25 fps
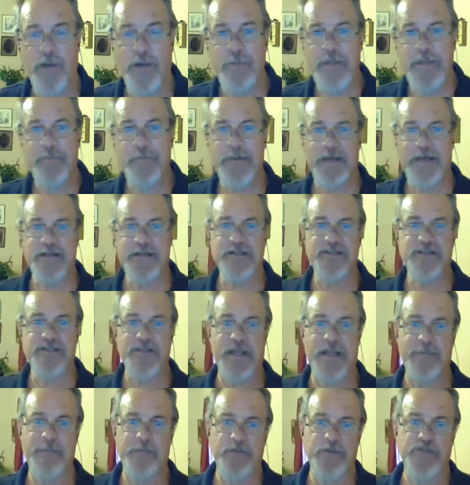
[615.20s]
mean by
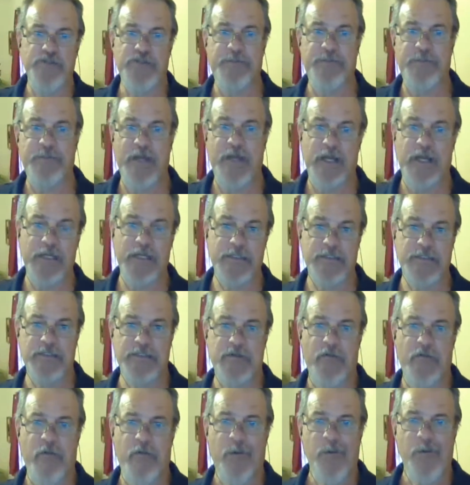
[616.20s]
discipleship nights
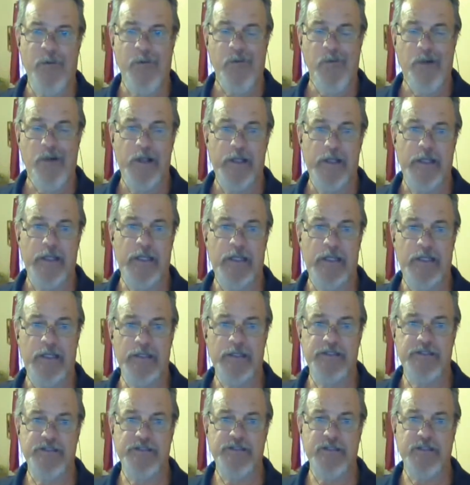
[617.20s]

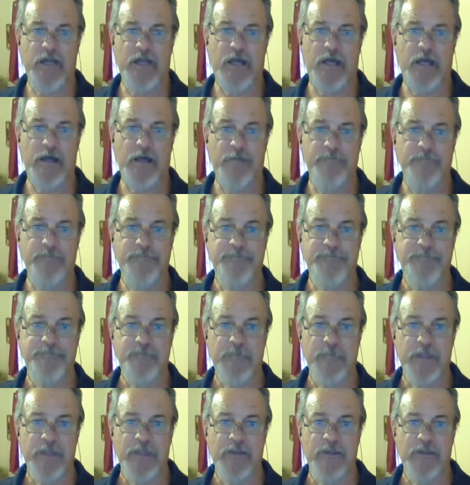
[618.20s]
is
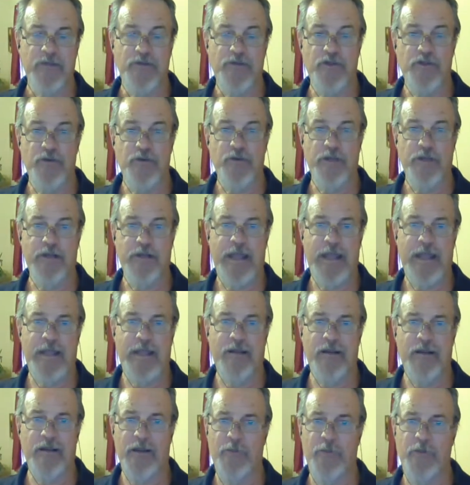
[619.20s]
you could
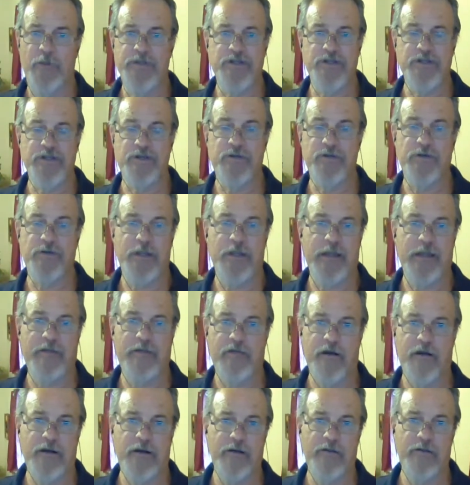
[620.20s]
have, like we used to do,
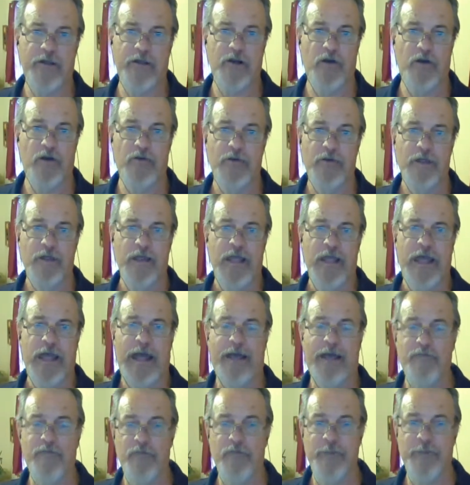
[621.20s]

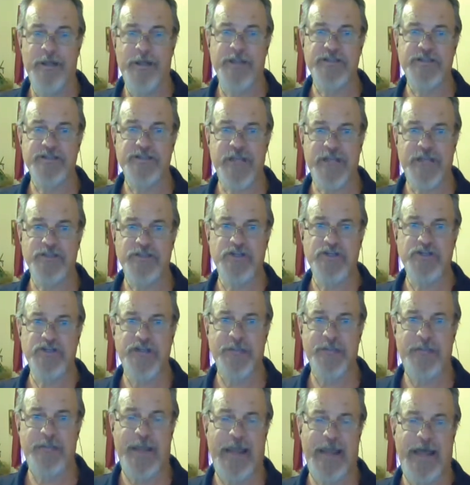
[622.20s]
however many sections
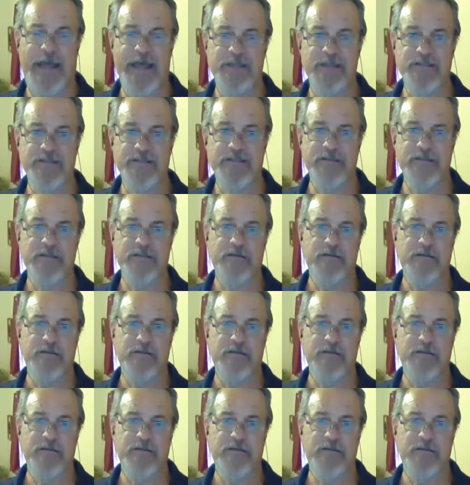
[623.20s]
they passed,